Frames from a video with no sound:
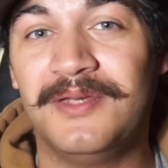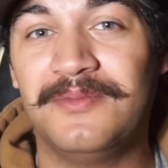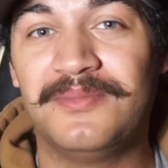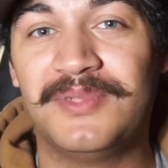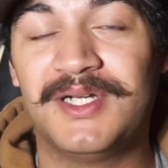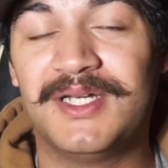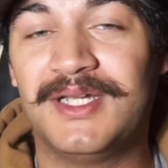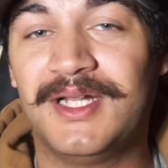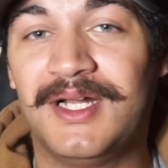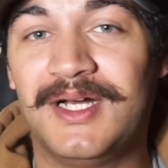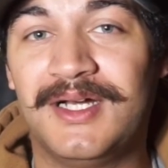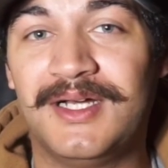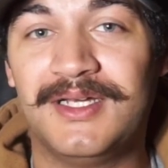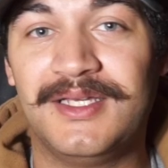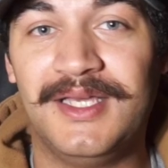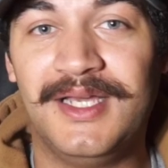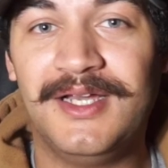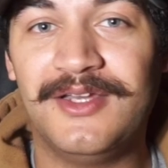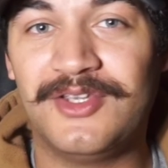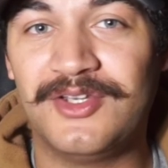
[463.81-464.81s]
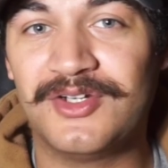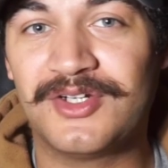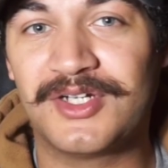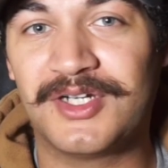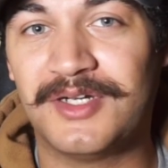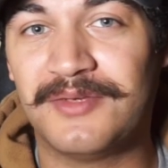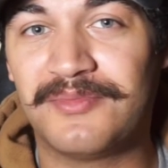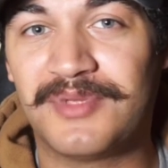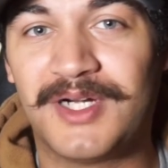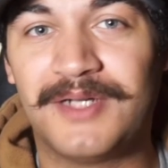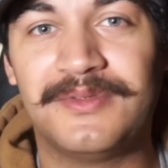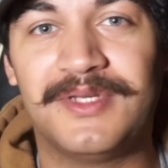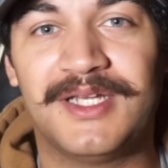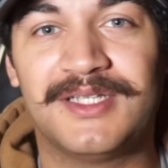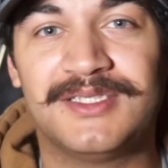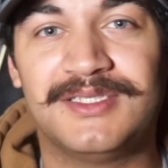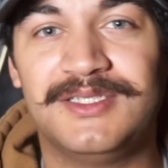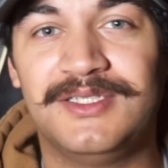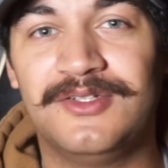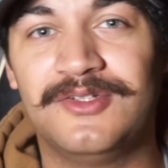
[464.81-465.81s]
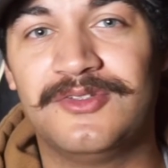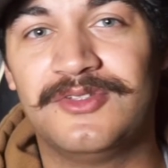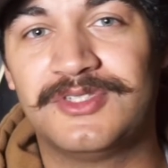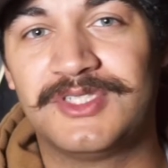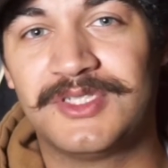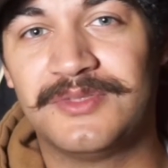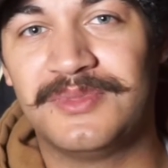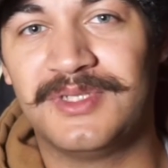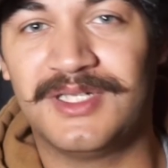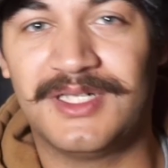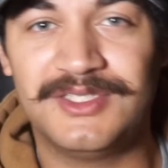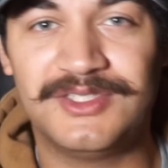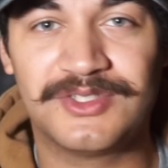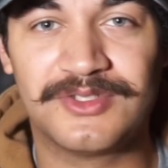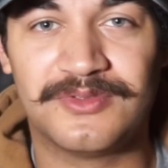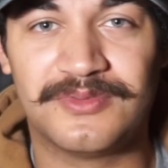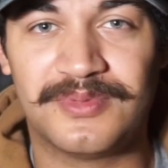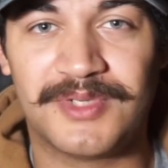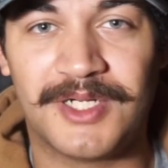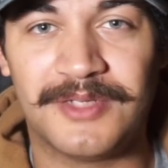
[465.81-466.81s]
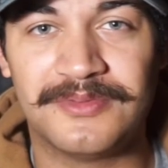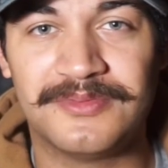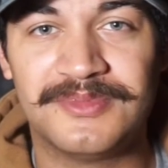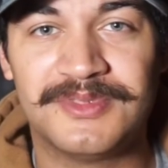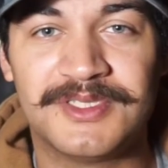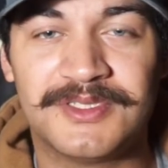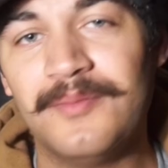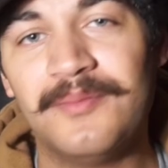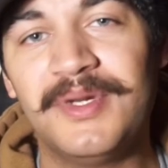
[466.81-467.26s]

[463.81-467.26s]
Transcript: But yeah, you're gonna probably have to deal with some electrical problems.